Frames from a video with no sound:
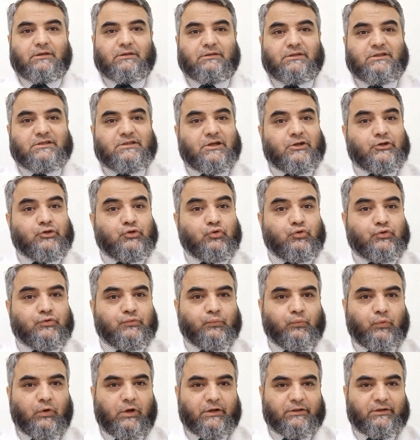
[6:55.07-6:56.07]
These are
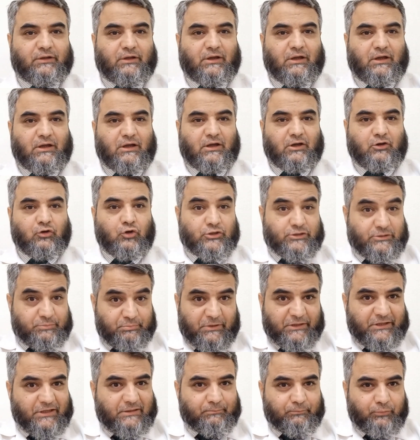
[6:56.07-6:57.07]
used for the
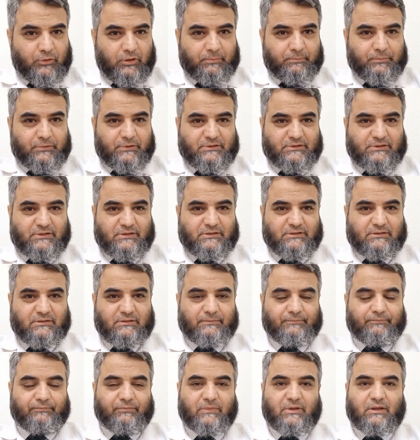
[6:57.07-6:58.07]
cosmetic purposes.
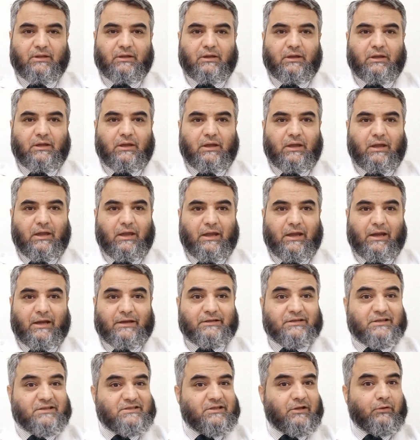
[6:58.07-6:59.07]

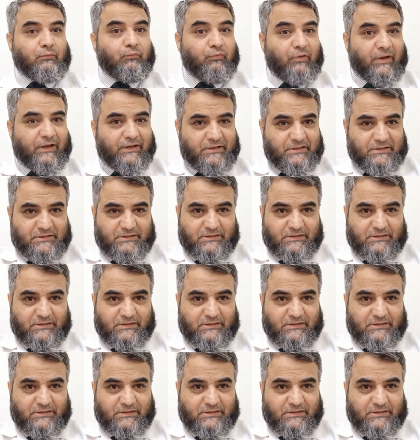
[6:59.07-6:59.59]
And these are very